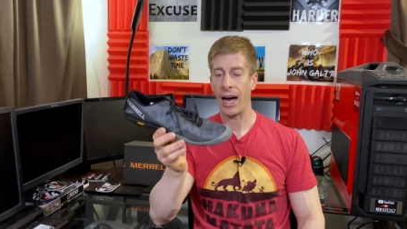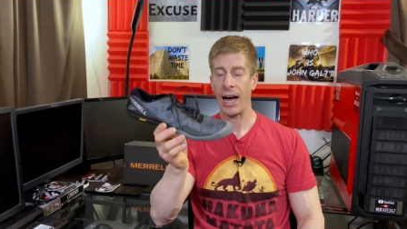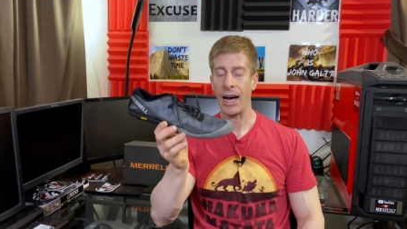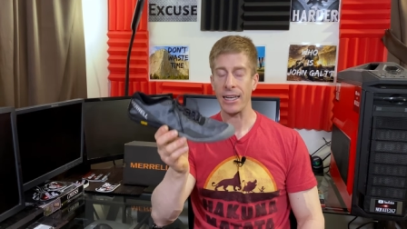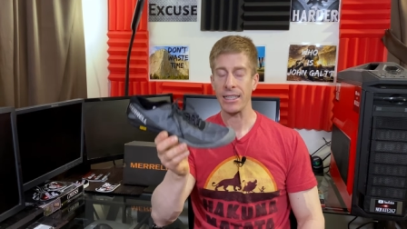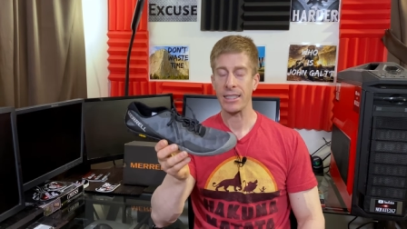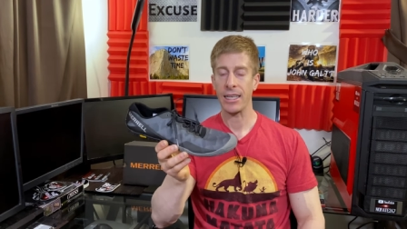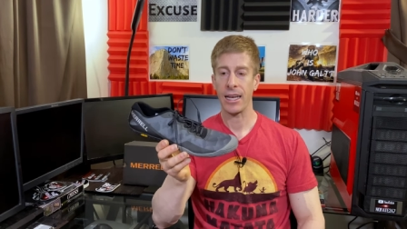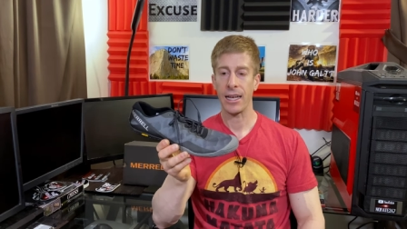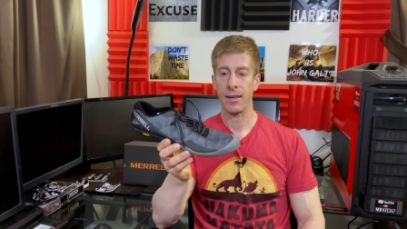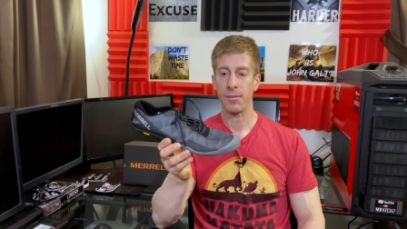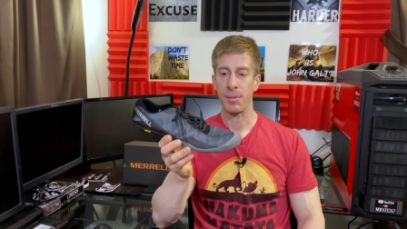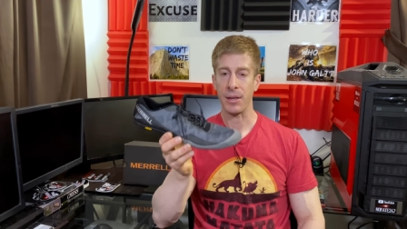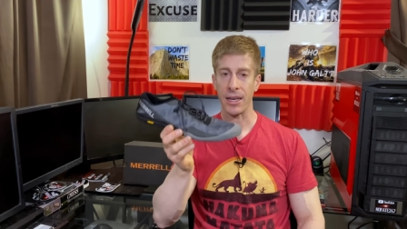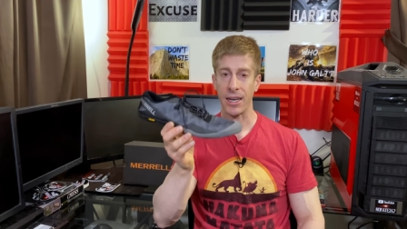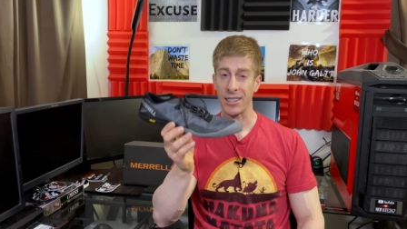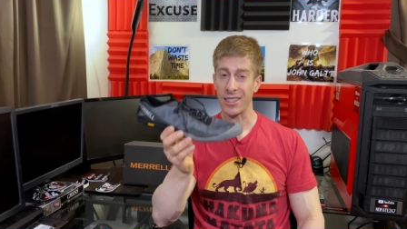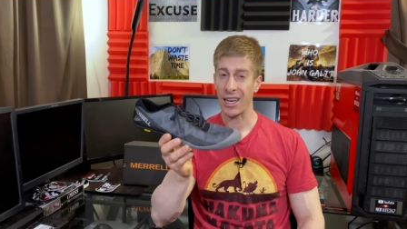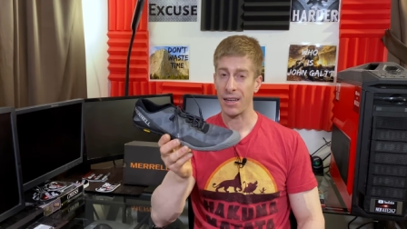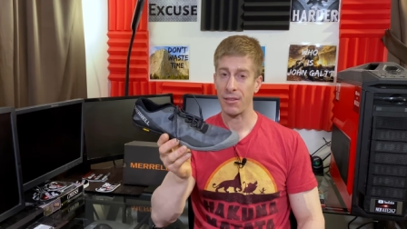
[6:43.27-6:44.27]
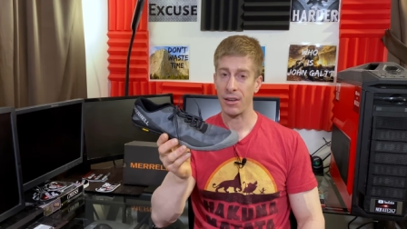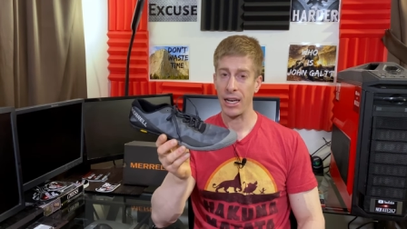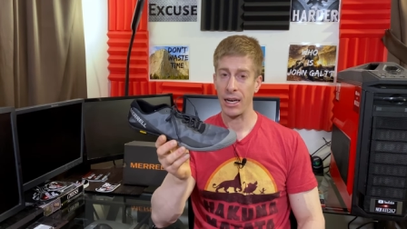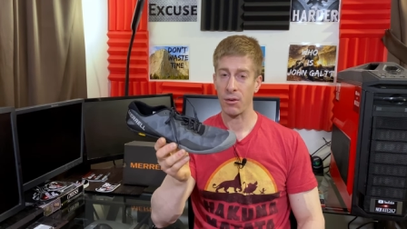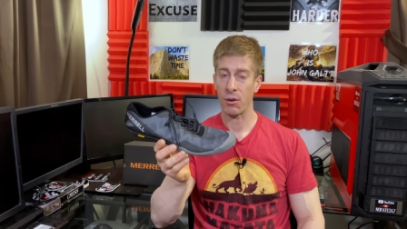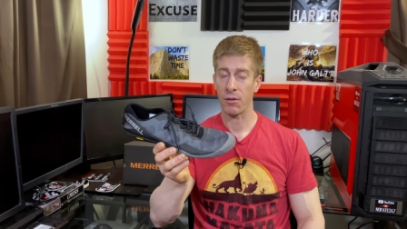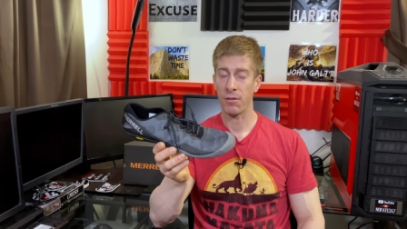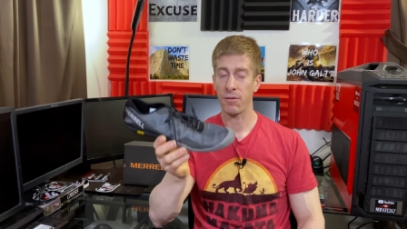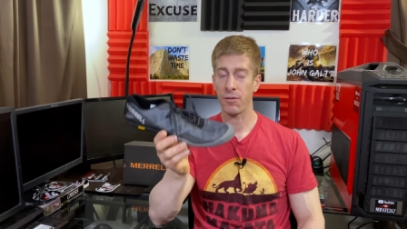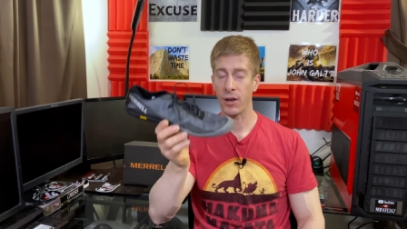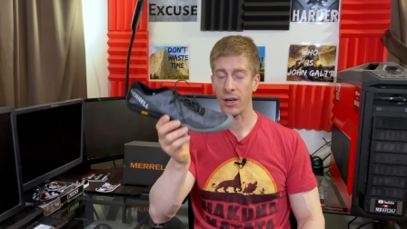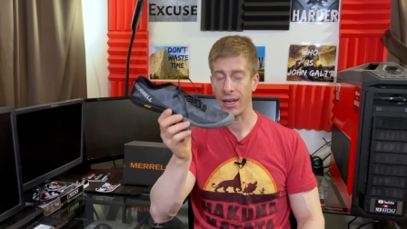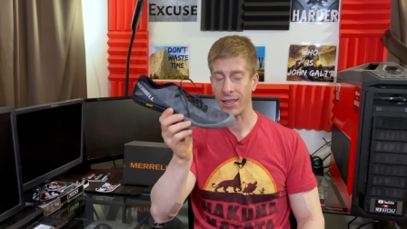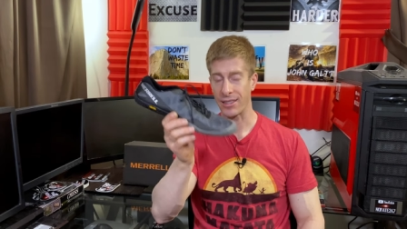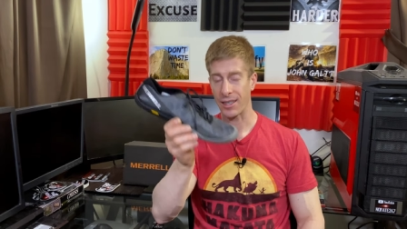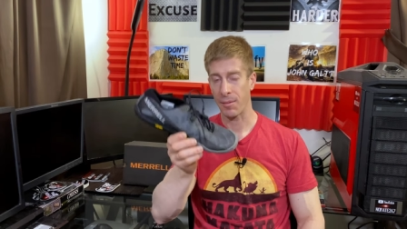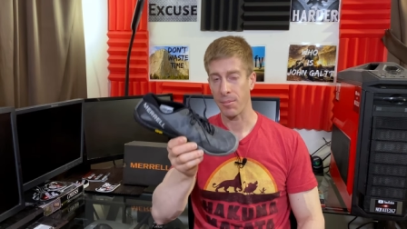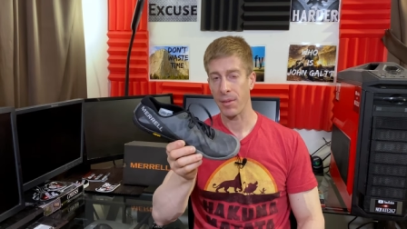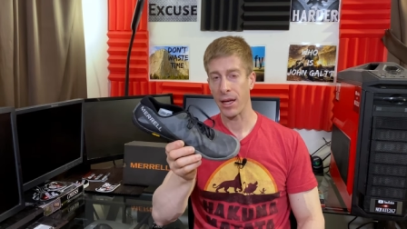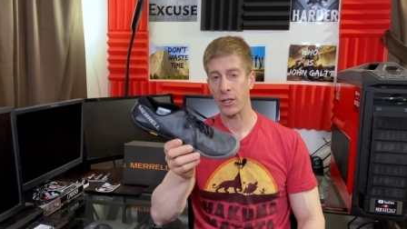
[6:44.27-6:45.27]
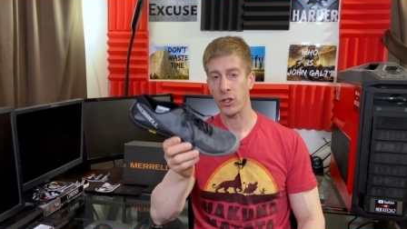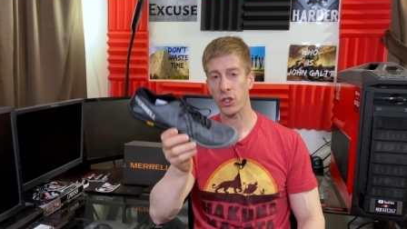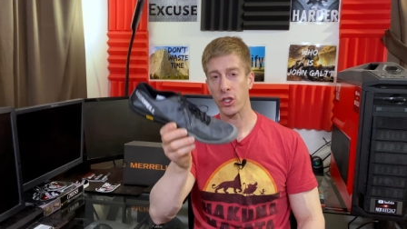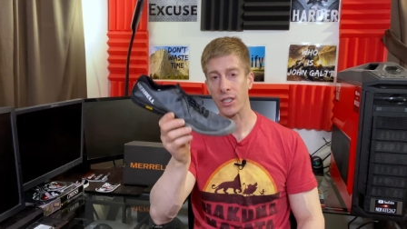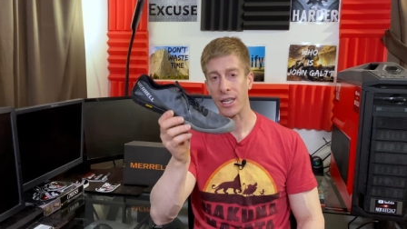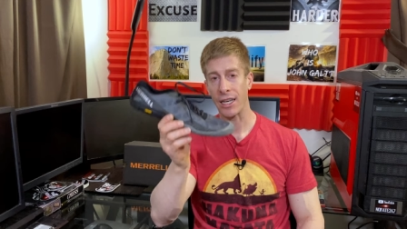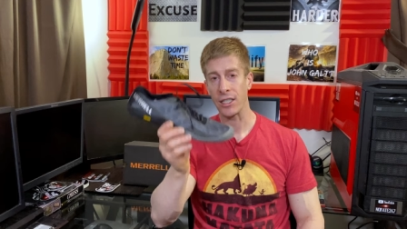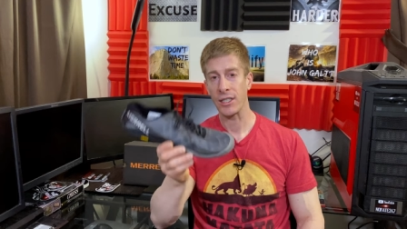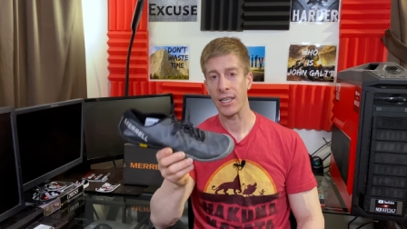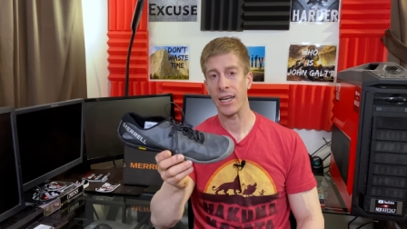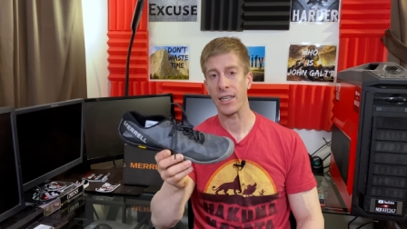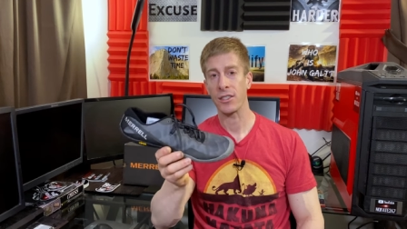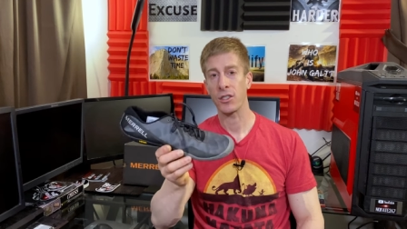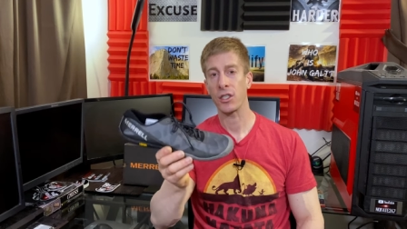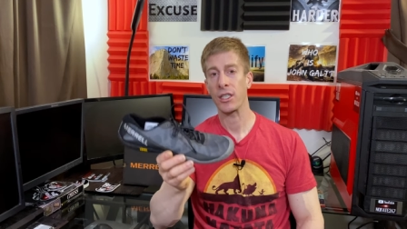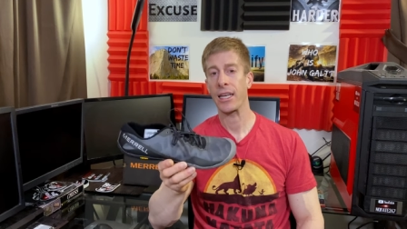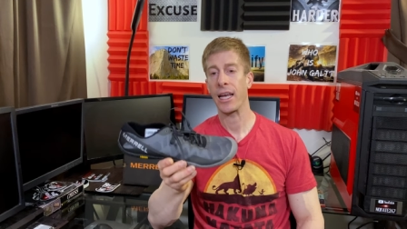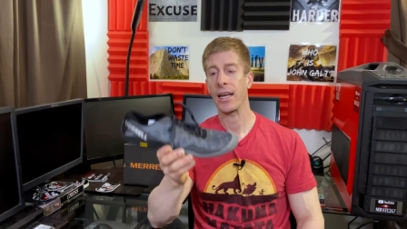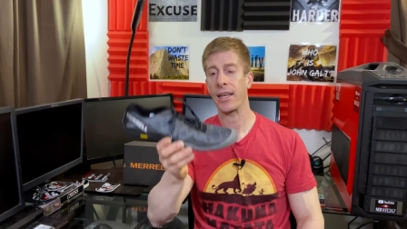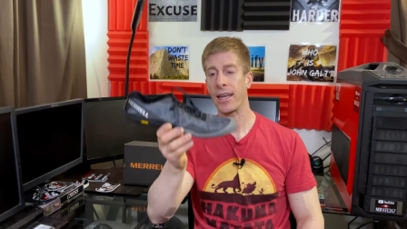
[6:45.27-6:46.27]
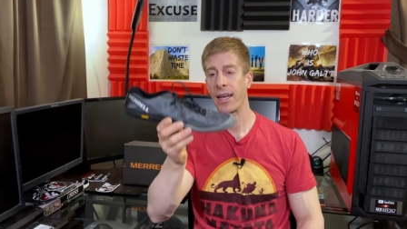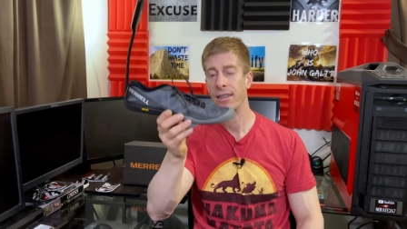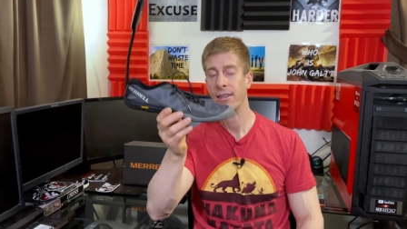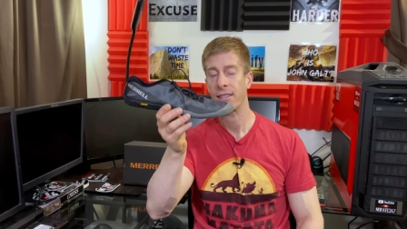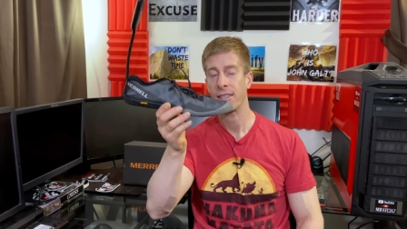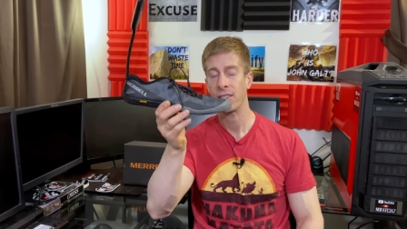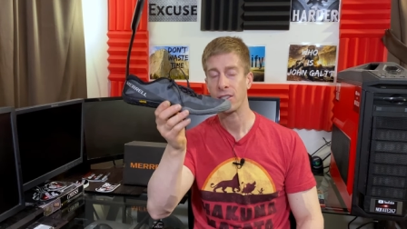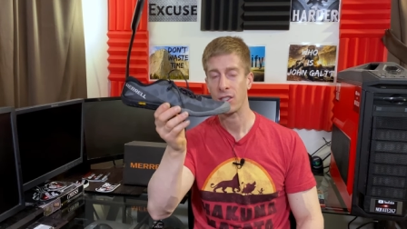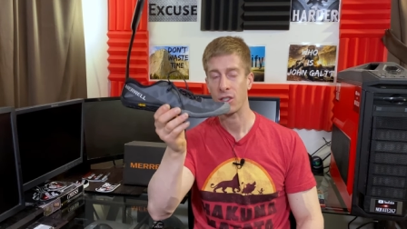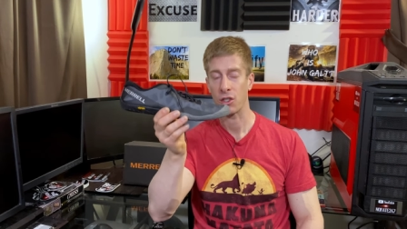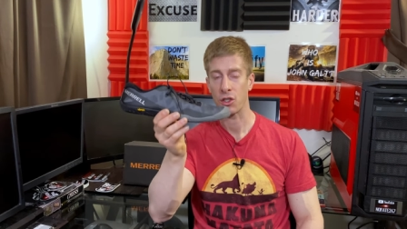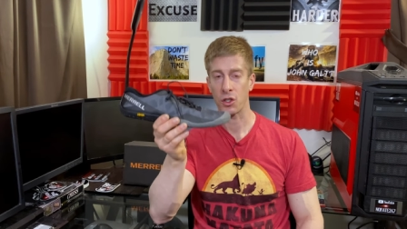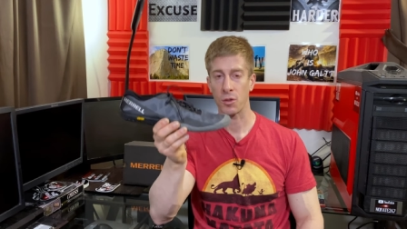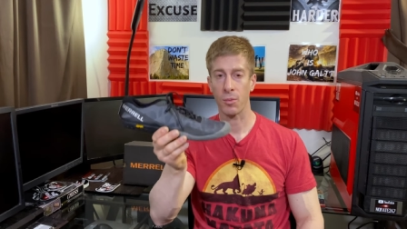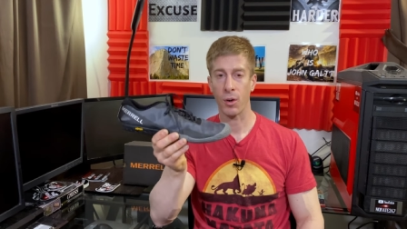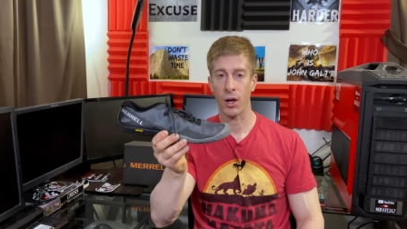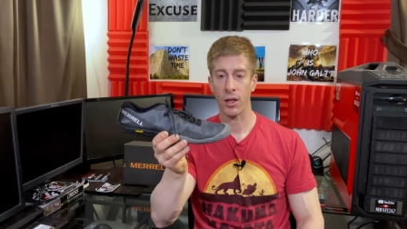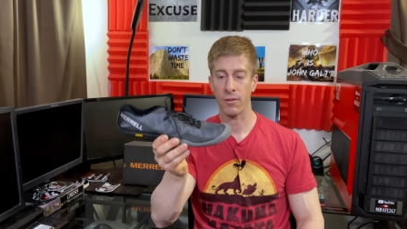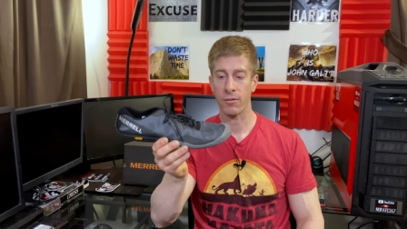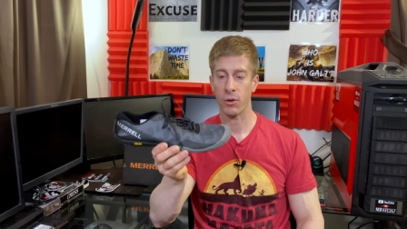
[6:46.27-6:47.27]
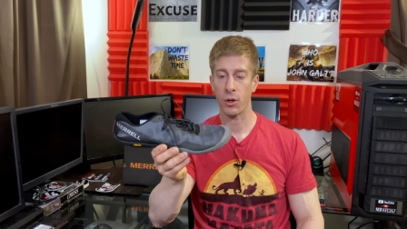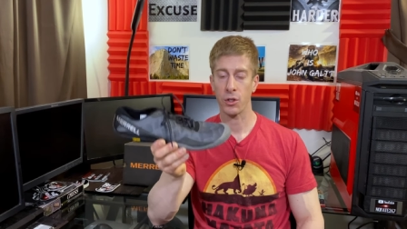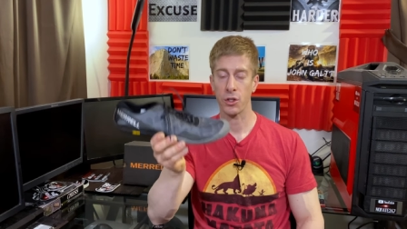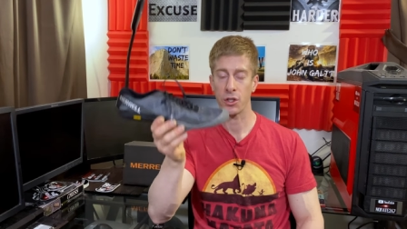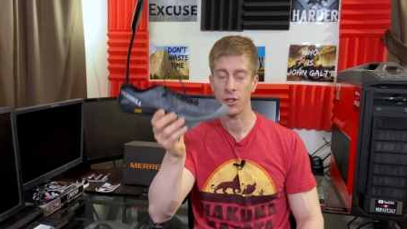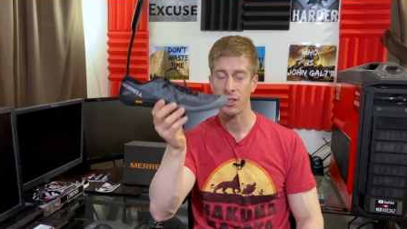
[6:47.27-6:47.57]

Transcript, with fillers: I tend, because I have a narrow foot, as I mentioned, I tend to get these in a smaller version.